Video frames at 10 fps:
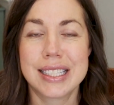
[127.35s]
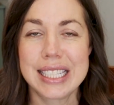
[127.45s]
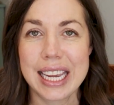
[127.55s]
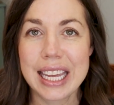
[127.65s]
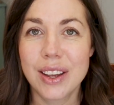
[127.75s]

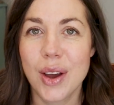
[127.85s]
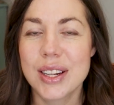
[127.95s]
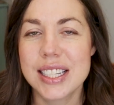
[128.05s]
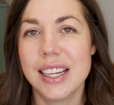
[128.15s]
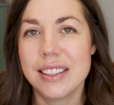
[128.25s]
second
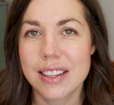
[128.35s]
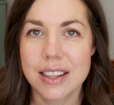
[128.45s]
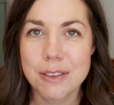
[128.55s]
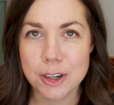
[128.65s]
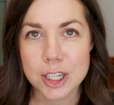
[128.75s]
content
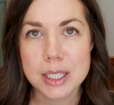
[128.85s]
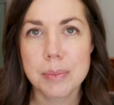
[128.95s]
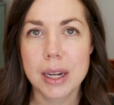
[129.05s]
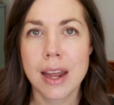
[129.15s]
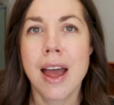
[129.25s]
than the first,
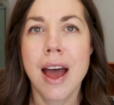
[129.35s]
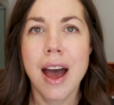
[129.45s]
but